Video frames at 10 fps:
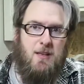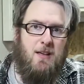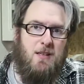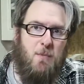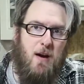
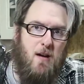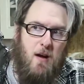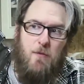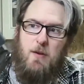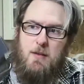inspire
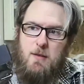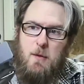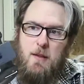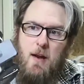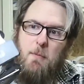confidence
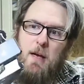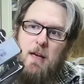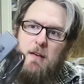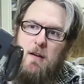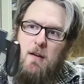in me that I
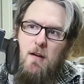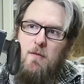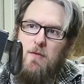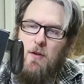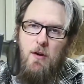paid
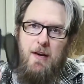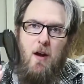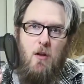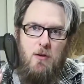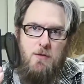
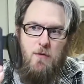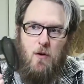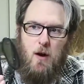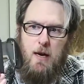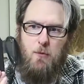$30
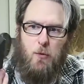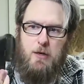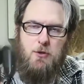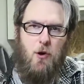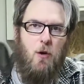for a
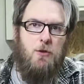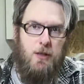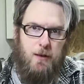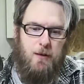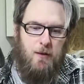
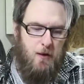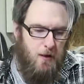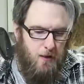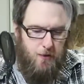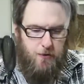recharging
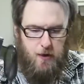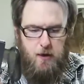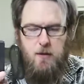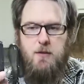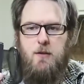
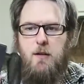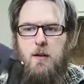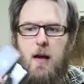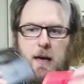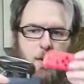thing so
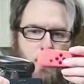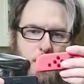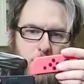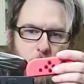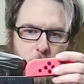that I could
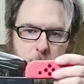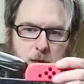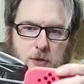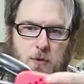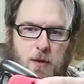recharge
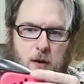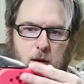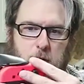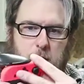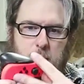my
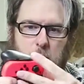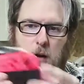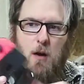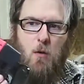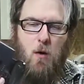Joy-Cons
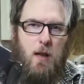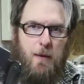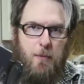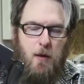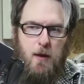while
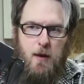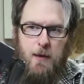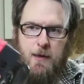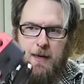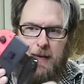I
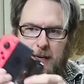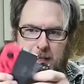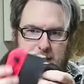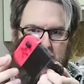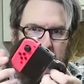play. And
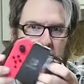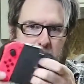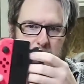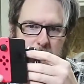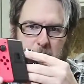it's this
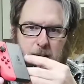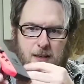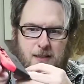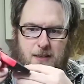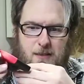flimsy. Like,
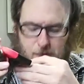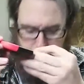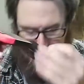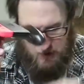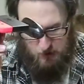this doesn't
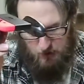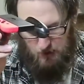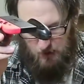feel